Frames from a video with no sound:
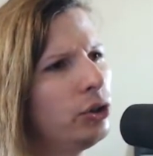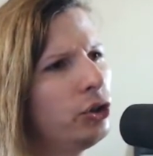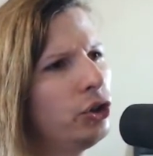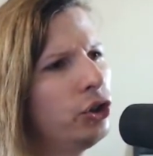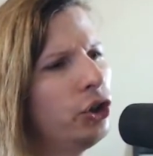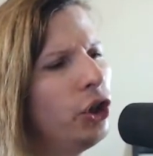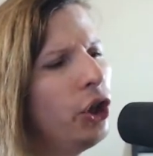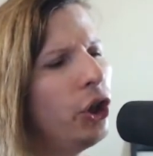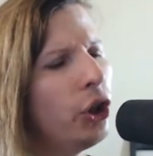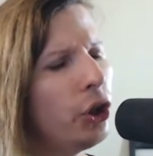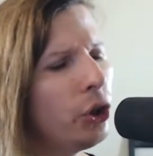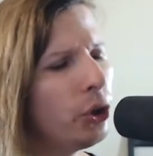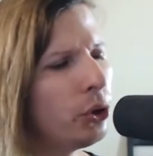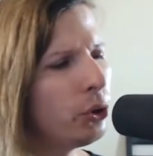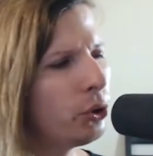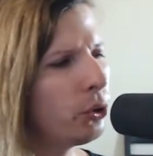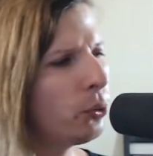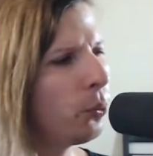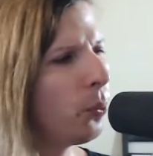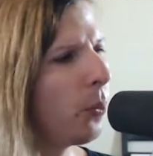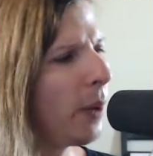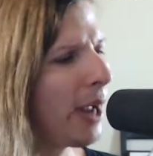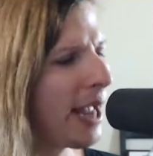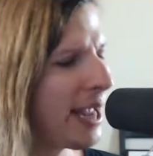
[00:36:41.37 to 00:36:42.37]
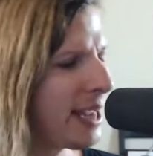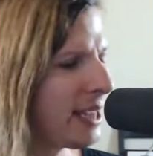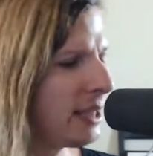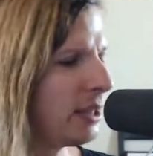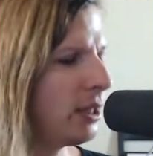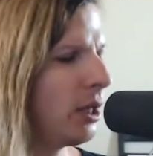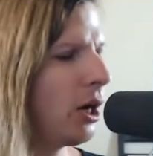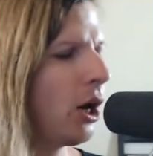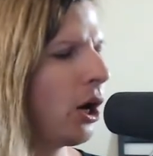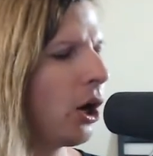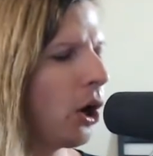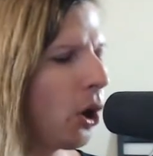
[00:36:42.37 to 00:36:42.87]
Dude, wait,
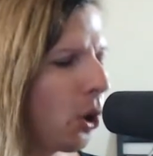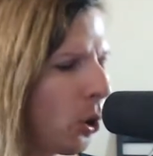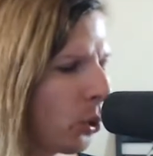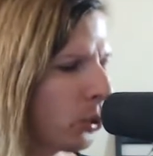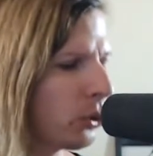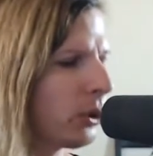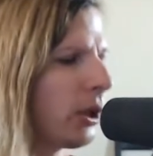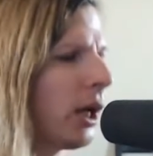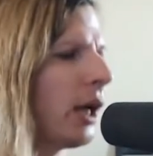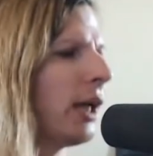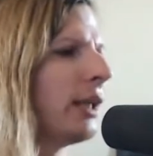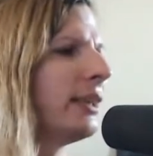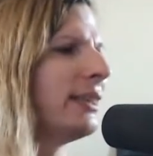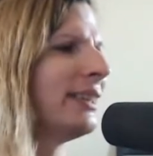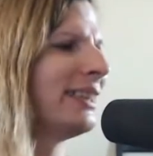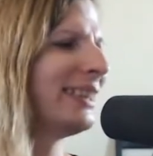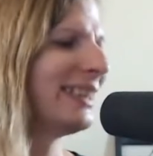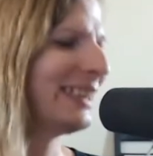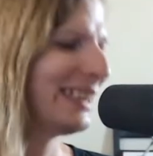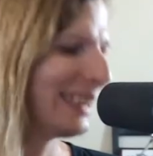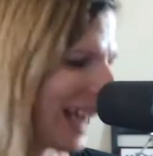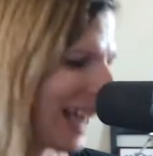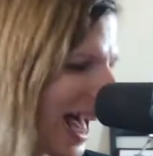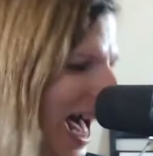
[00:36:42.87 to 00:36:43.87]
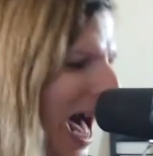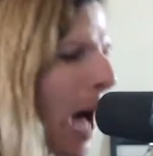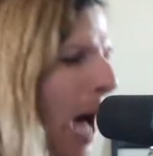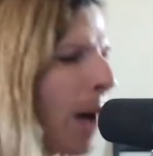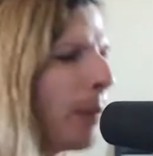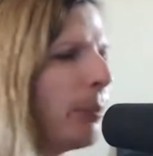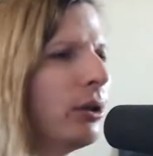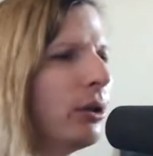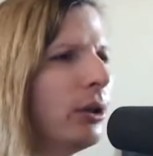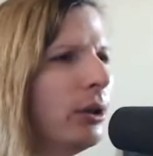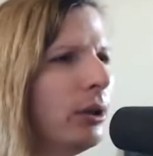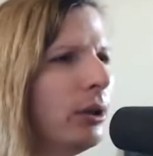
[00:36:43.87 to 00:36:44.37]
hold on, stop.